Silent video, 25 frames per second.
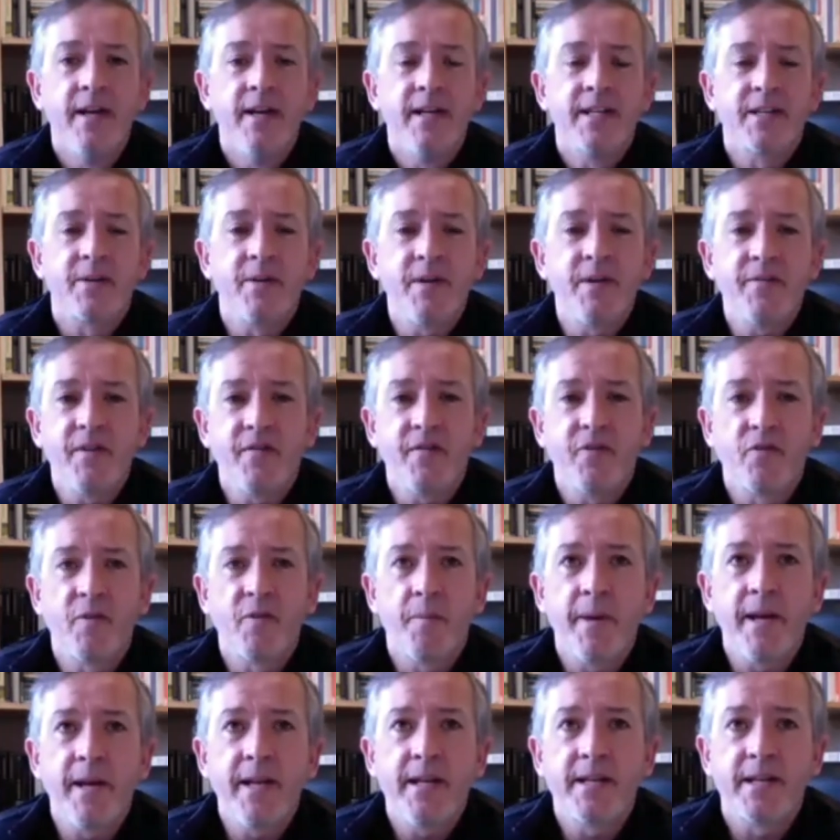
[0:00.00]
So even if you're
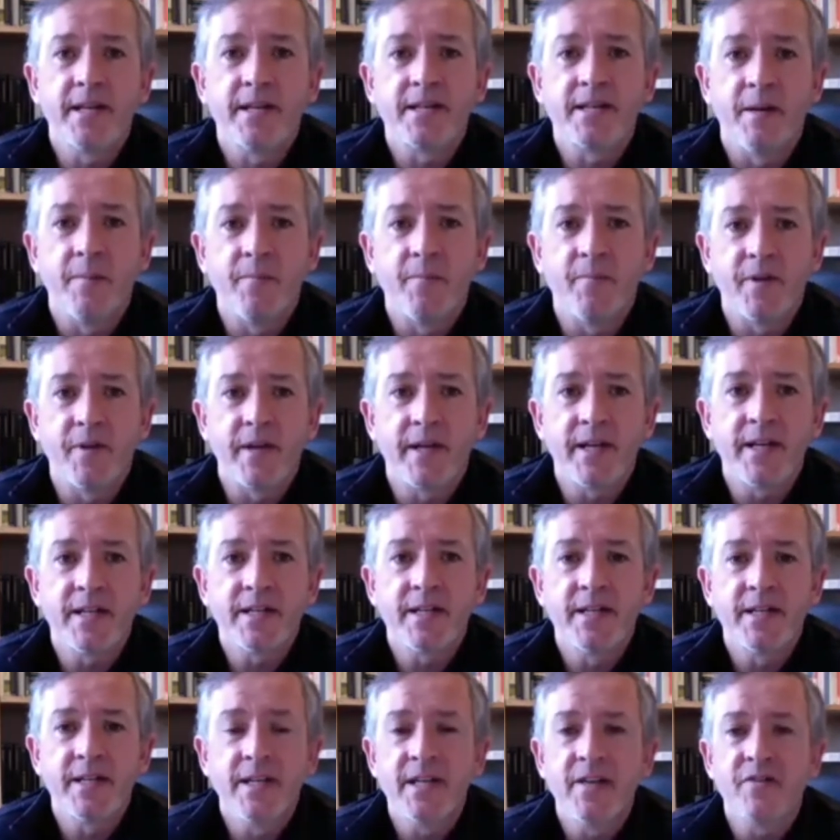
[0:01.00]
repeating something, it's
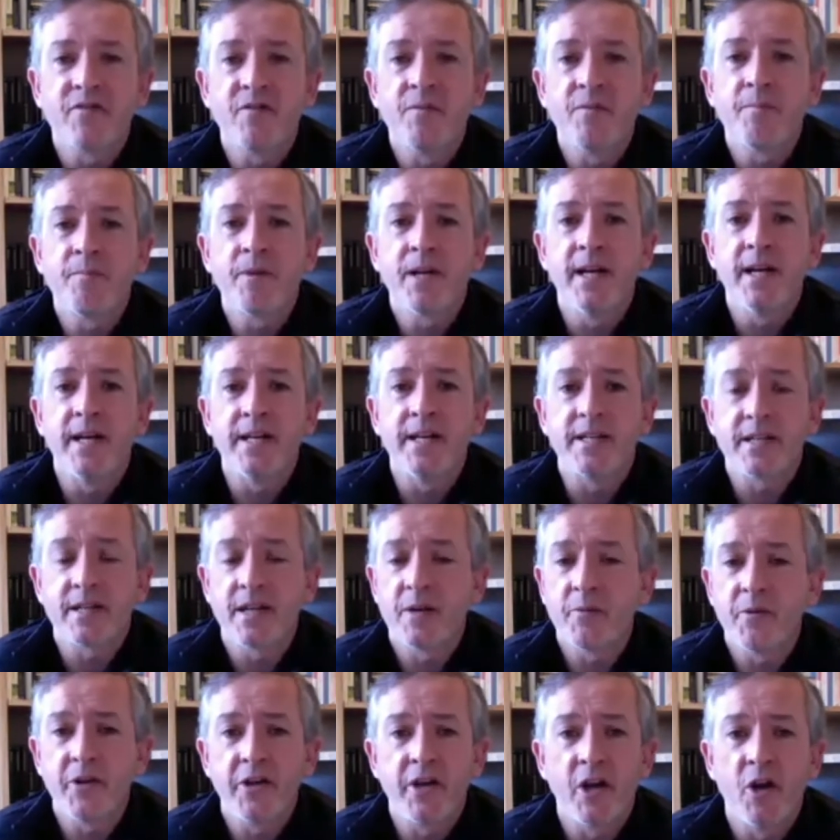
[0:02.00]
in a different place. It's like
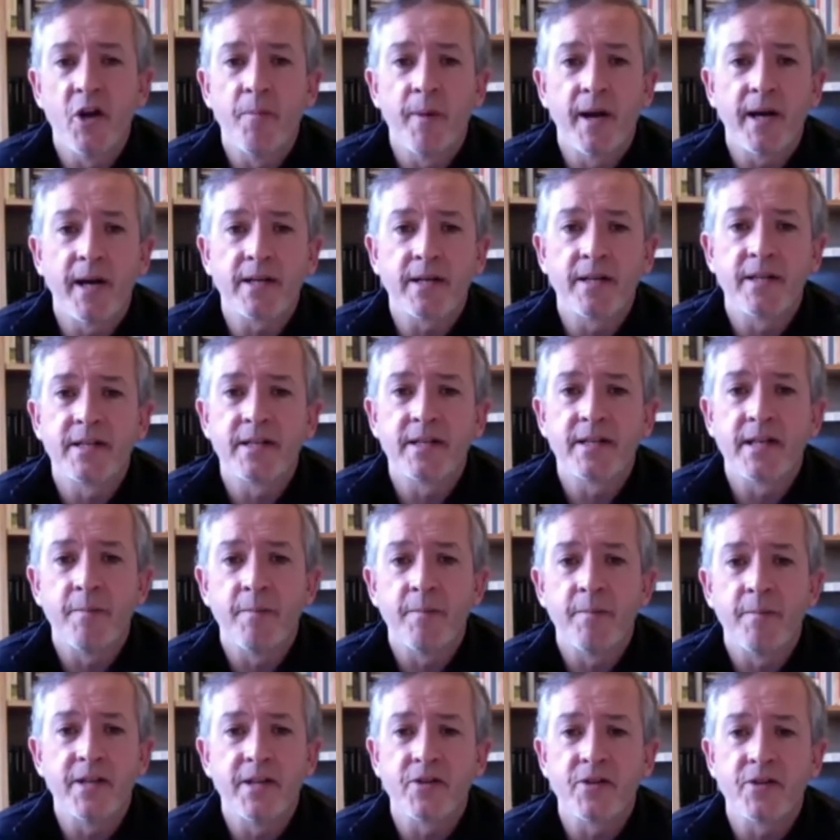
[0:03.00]
when you go back to the same
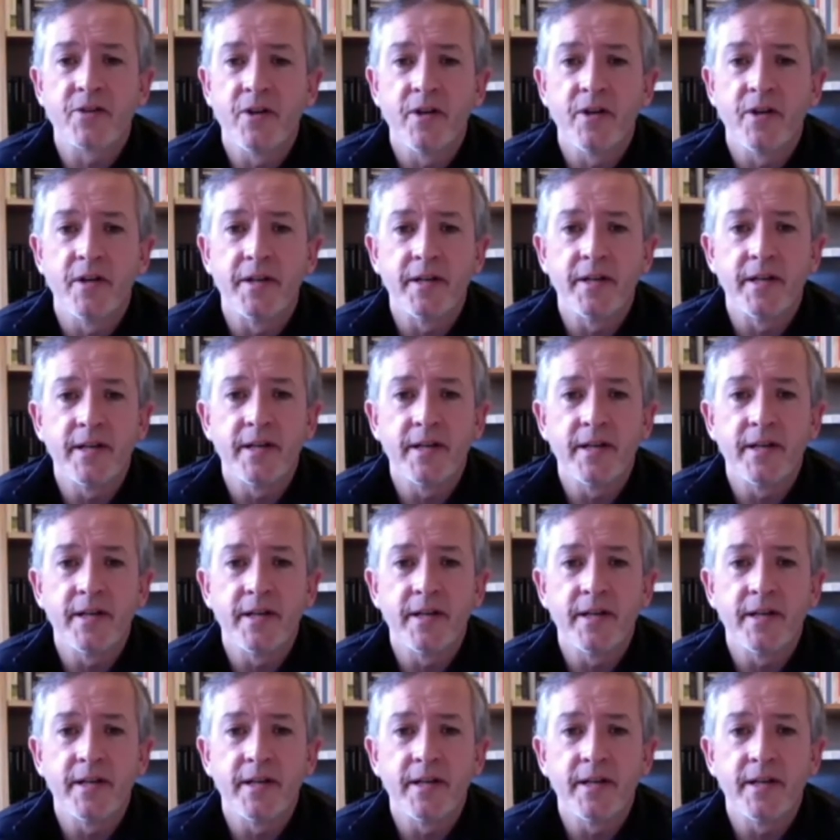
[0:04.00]
place on holiday.